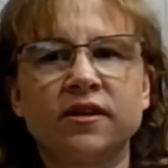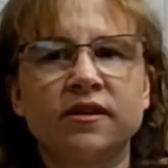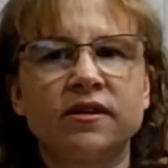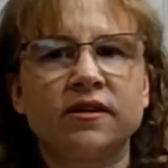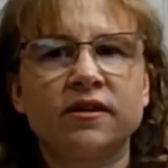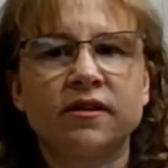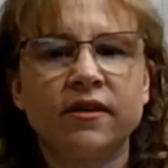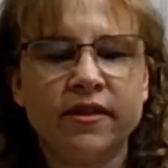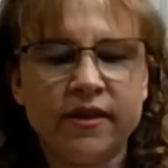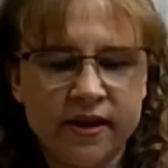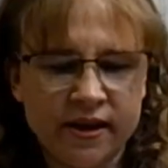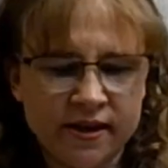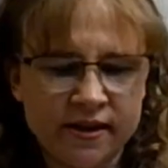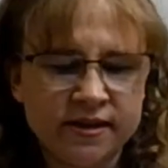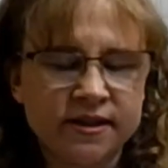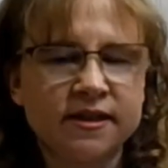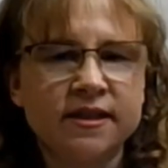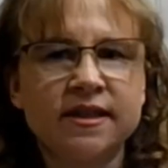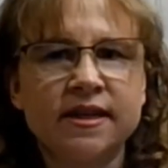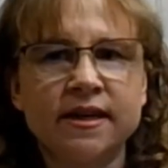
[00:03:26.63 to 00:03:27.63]
things,
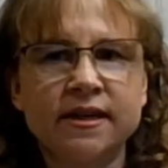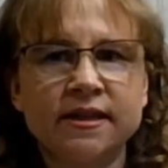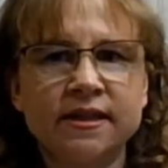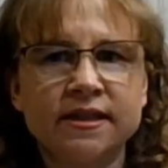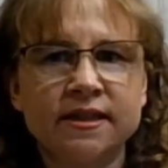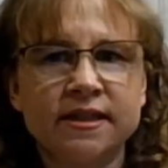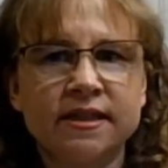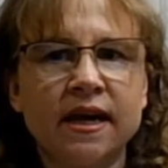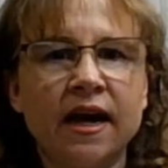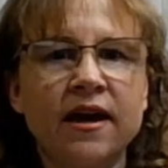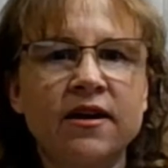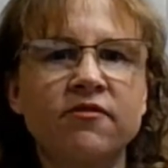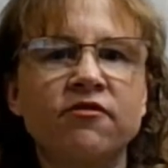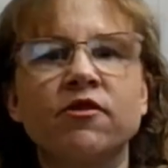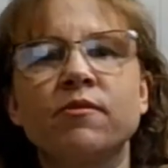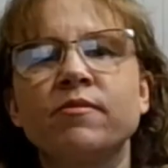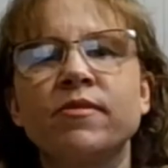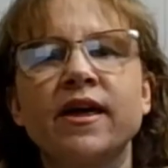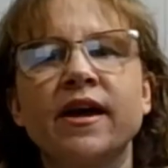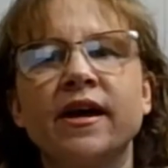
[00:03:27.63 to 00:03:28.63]
and then decide
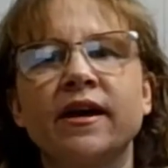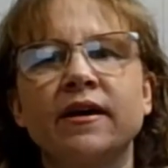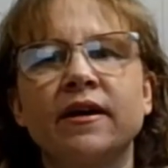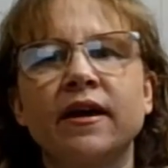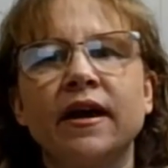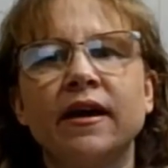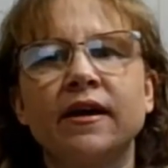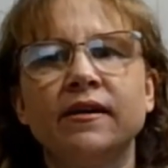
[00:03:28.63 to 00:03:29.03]
from there